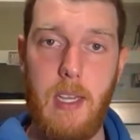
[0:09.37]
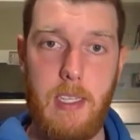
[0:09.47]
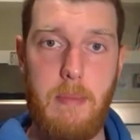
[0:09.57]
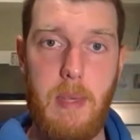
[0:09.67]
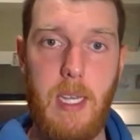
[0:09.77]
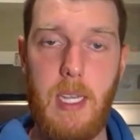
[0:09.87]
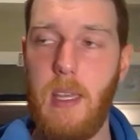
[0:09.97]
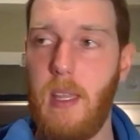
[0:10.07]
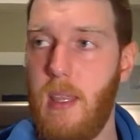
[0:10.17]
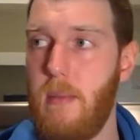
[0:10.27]
To
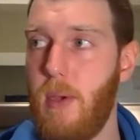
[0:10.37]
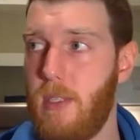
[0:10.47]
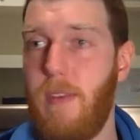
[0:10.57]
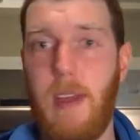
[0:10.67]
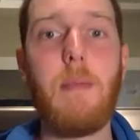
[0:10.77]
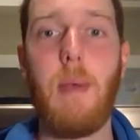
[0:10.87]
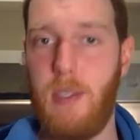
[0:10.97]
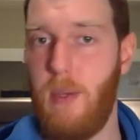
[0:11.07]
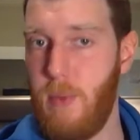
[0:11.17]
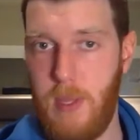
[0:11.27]
me, the most
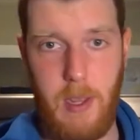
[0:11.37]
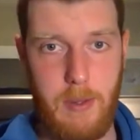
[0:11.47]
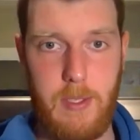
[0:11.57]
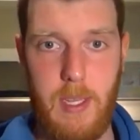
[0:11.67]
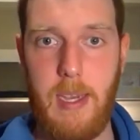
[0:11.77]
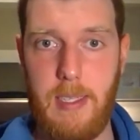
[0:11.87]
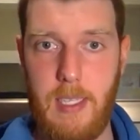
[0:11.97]
fundamental breathing exercise.